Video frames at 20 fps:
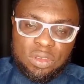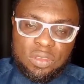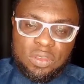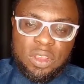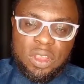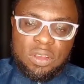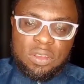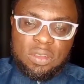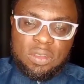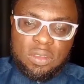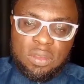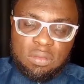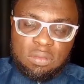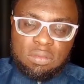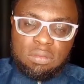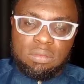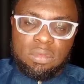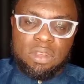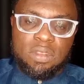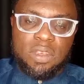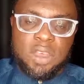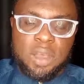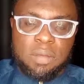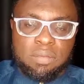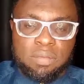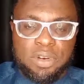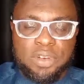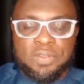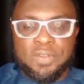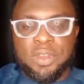recent
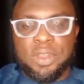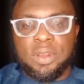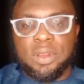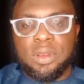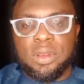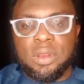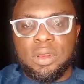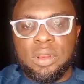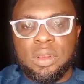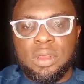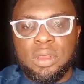media briefing.